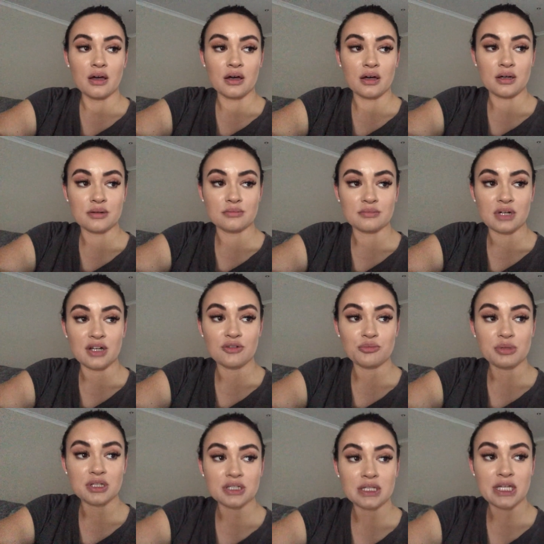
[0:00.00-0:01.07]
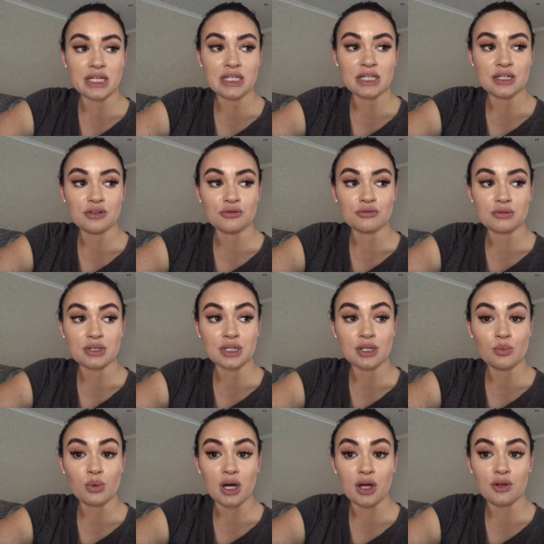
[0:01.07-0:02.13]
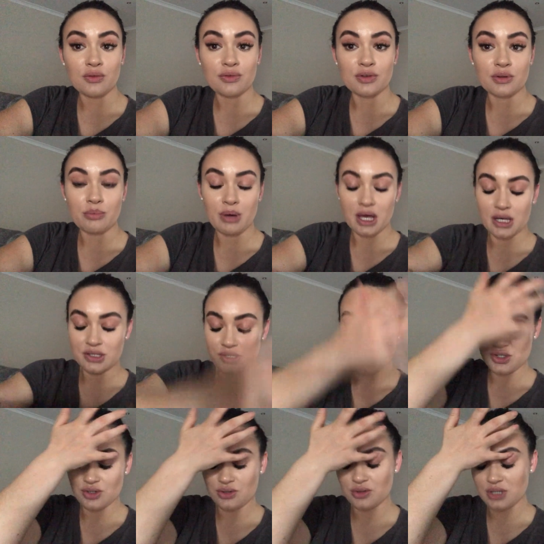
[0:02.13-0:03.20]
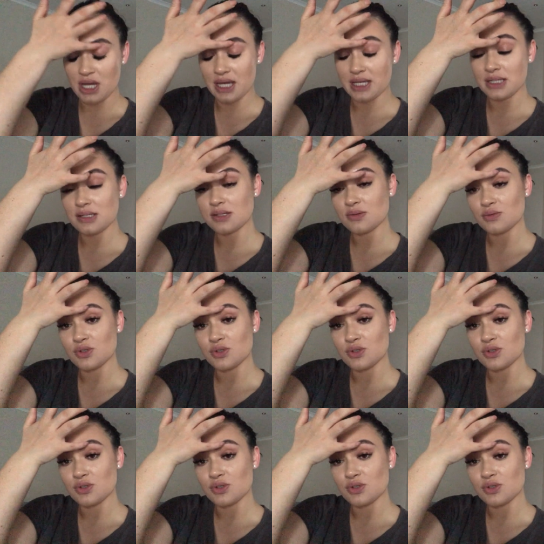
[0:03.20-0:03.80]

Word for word: Um, I've been eating really well for the past two days,